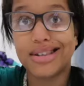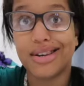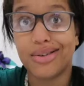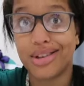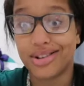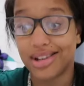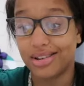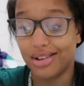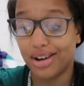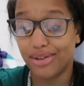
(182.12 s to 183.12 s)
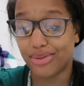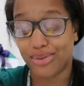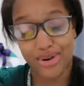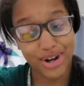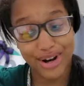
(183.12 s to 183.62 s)
So there's a lot of
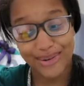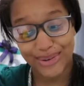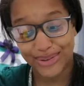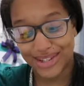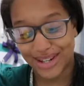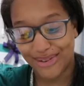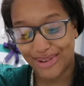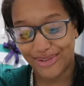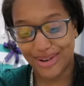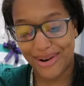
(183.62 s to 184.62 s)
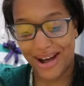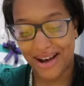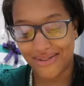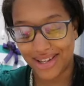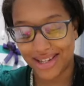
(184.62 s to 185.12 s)
rock and roll stuff if you
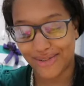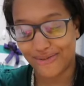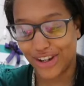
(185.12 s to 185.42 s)
haven't